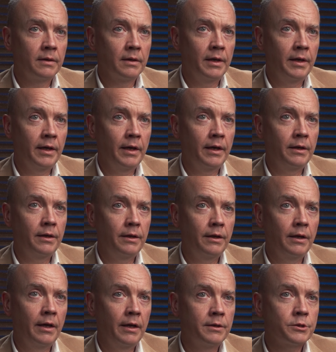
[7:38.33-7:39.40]
And
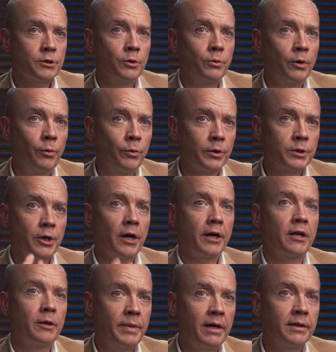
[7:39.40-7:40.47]
so what we're
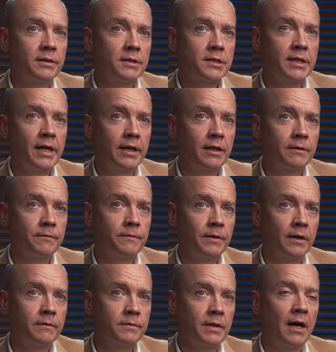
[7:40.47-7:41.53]
talking about instead
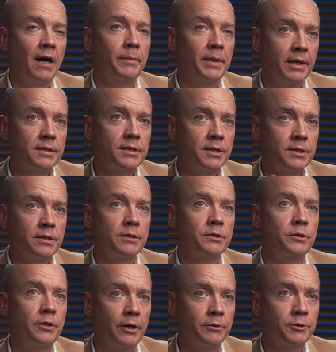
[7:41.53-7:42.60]
of dominance is this
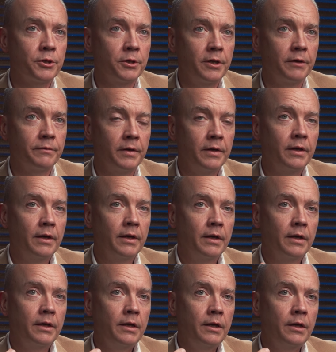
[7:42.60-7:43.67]
notion of
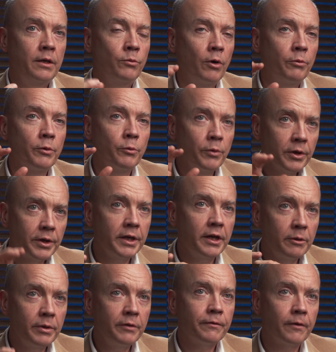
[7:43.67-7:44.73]
what we really need
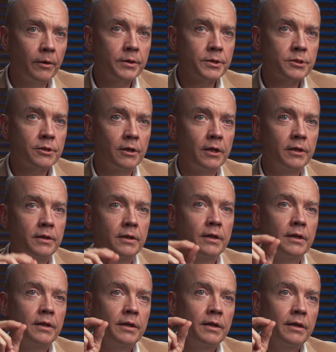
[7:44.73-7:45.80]
to be focused on
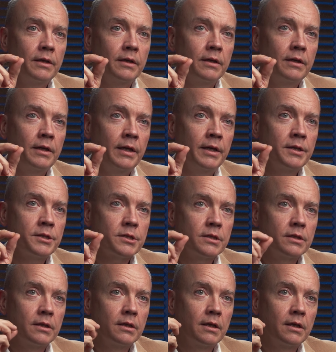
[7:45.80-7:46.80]
is